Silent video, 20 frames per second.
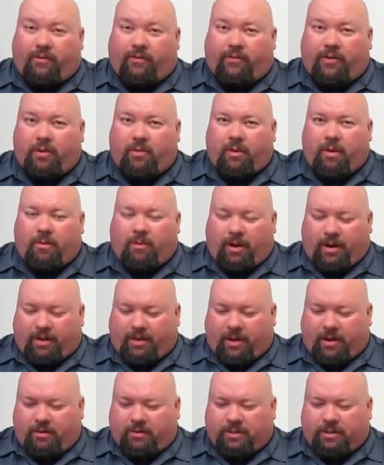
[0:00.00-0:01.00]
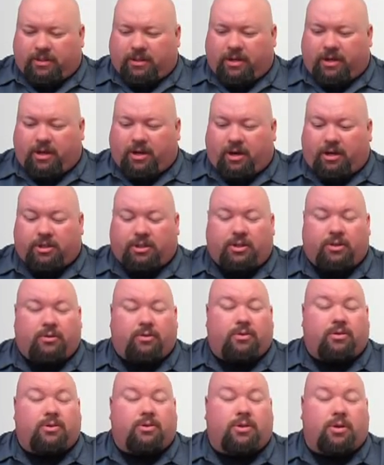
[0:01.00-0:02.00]
If you want one of those, it's going to cost
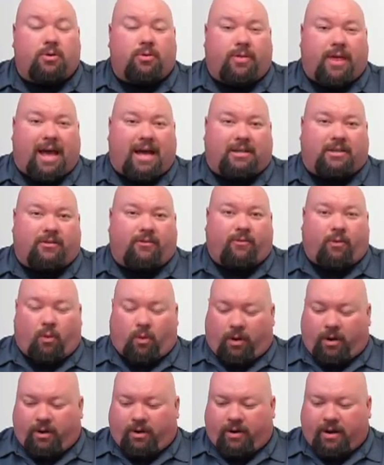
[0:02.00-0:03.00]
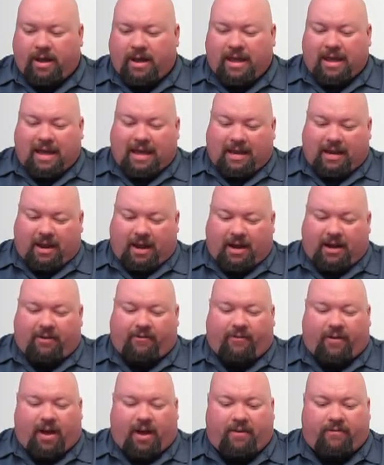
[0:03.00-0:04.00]
you
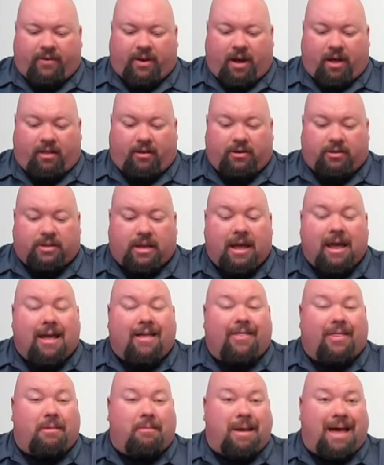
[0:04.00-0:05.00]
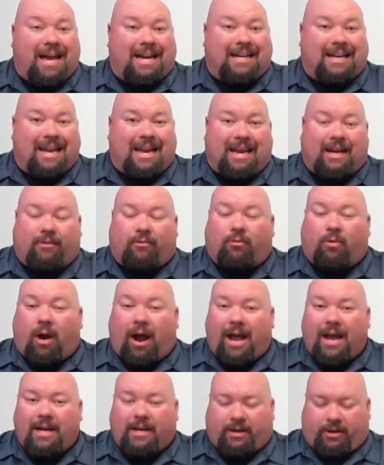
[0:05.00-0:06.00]
$2,495. The magnetic
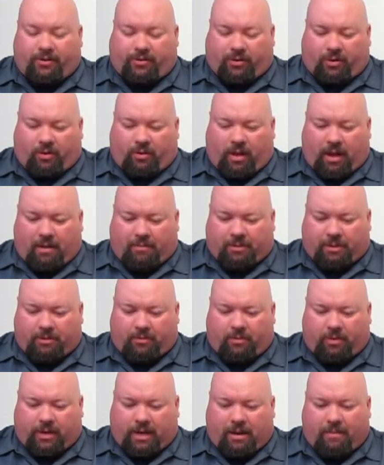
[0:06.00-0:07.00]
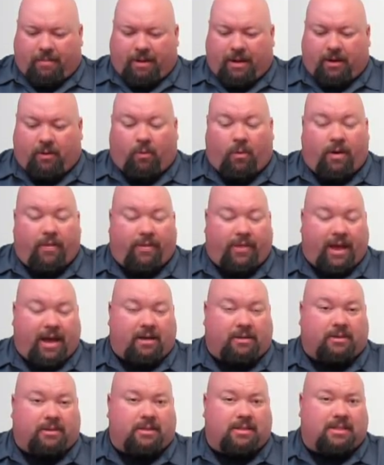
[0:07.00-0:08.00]
ride control option will come in at
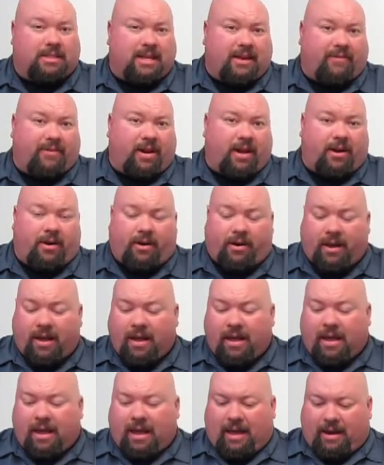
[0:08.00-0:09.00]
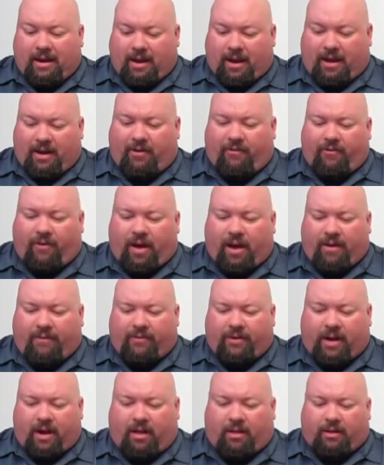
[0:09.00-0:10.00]

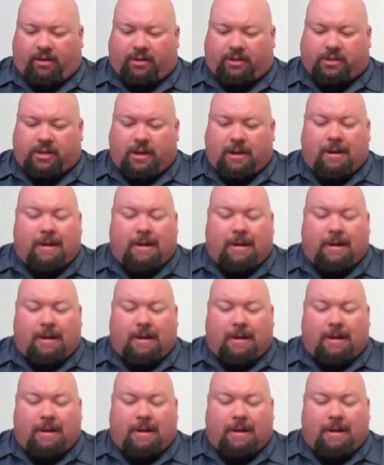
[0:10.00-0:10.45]
$1,795.